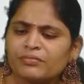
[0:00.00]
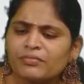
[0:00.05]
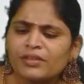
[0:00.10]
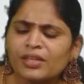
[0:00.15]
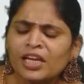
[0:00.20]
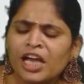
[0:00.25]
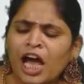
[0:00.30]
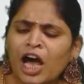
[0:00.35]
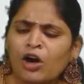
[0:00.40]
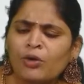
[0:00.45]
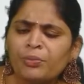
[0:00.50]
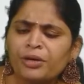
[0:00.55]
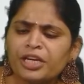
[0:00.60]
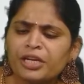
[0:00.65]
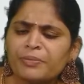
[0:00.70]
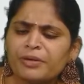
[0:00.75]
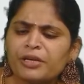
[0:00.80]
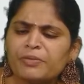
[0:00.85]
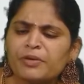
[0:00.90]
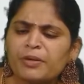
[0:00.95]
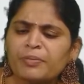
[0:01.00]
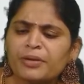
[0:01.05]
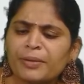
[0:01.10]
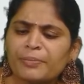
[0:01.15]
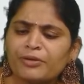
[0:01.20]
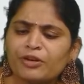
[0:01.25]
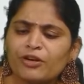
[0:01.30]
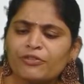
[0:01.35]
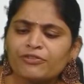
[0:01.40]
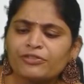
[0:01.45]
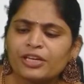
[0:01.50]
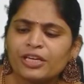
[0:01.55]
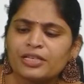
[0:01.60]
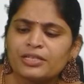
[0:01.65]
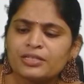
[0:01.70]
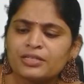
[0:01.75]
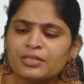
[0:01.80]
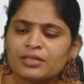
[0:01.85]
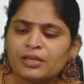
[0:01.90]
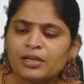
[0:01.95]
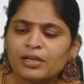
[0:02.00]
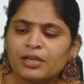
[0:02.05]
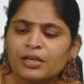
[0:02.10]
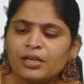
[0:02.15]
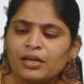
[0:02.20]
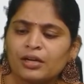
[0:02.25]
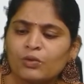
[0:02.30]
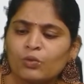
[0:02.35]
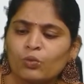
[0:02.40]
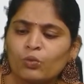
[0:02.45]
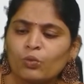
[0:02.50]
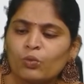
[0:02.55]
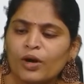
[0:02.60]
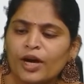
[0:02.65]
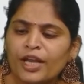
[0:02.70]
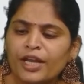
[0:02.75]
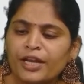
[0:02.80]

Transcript: how many minimum number of keys? 1.